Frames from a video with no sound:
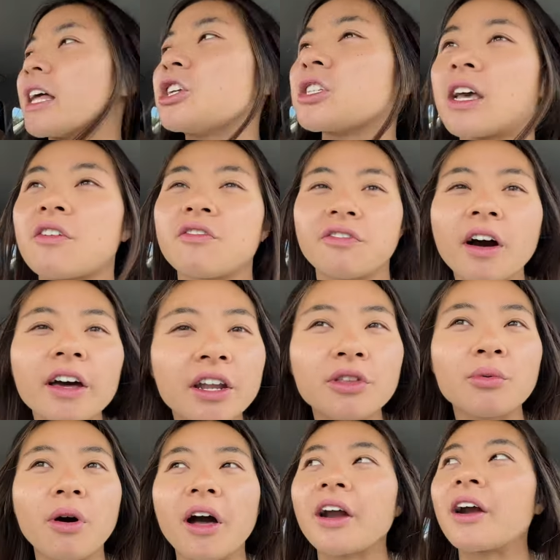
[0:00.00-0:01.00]
just have fun in the
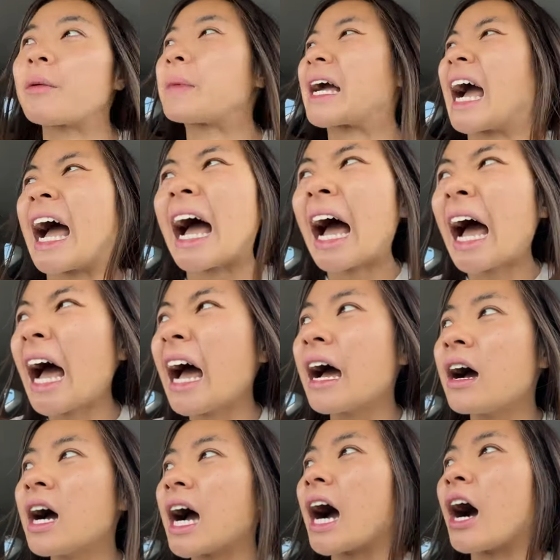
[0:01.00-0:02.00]
water. I'm like, huh?
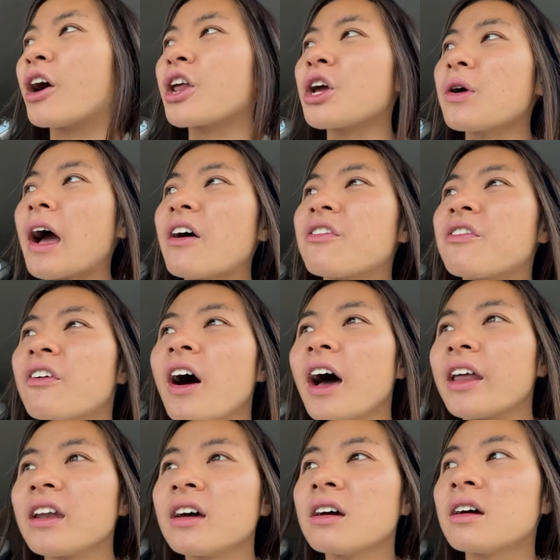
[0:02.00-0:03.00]
How do you have
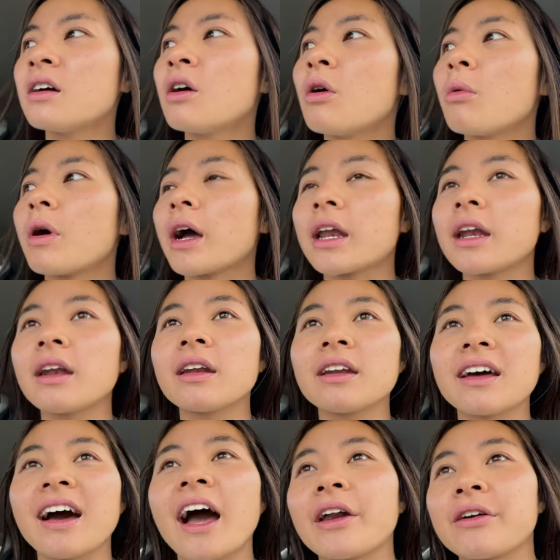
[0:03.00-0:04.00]
fun when,
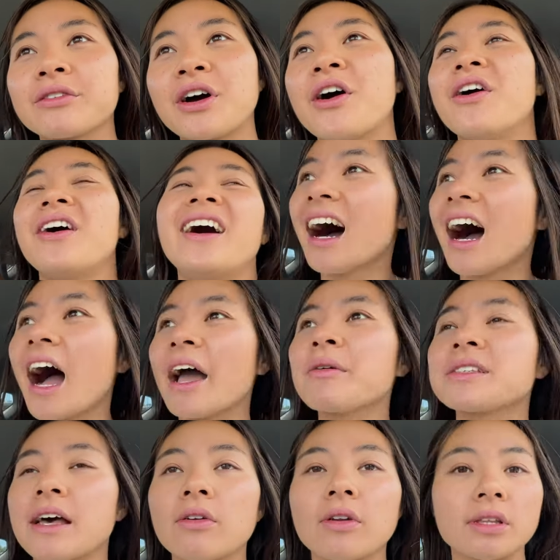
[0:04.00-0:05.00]
I don't know. I
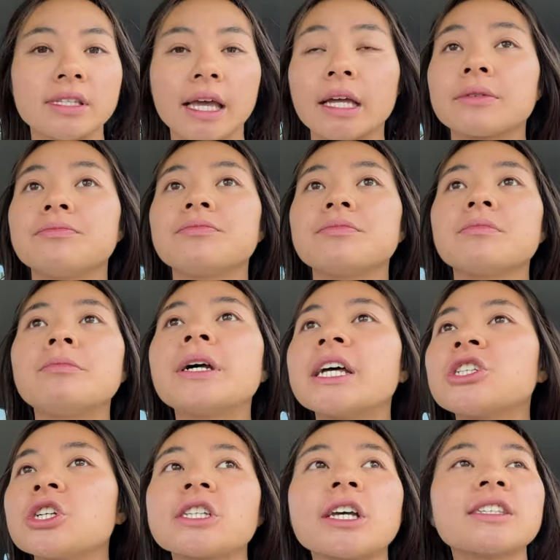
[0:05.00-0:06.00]
sound insane. But
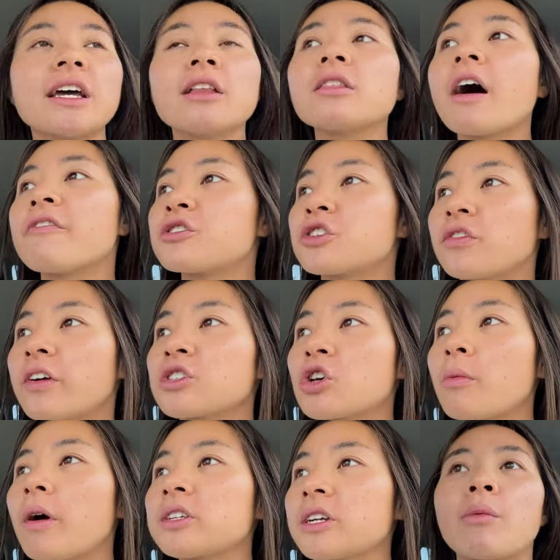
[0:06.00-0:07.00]
it's just because I love serving
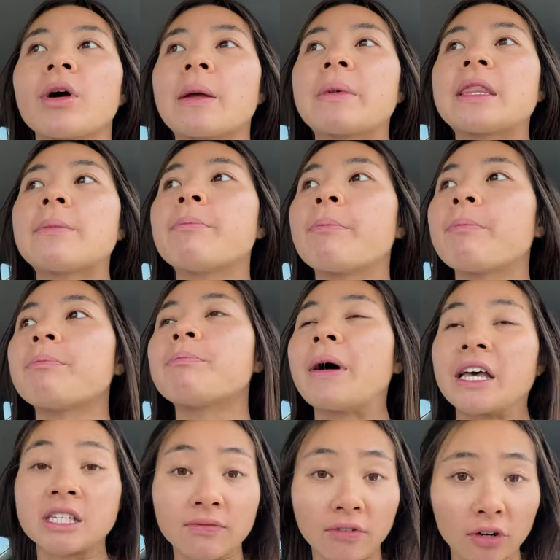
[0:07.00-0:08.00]
so much. I want to be the
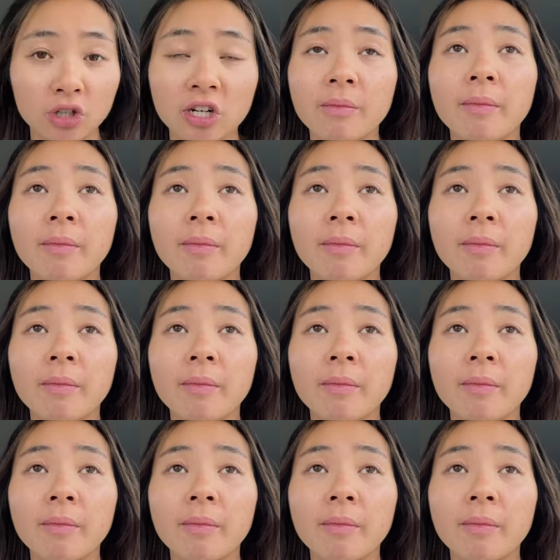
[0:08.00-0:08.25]
best version of